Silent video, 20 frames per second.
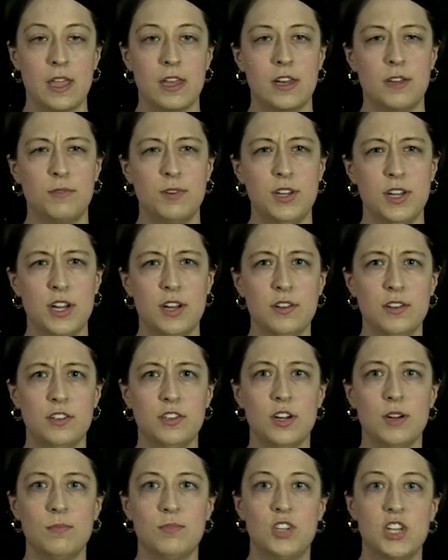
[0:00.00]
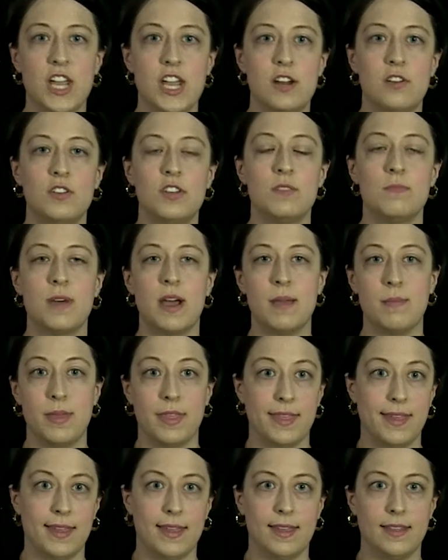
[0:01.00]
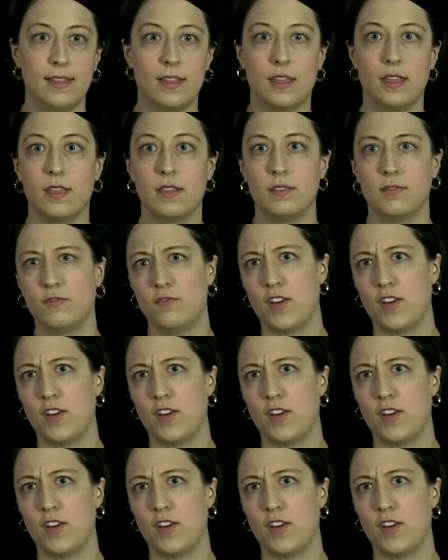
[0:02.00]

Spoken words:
Now when you hear the term channel, you might be thinking like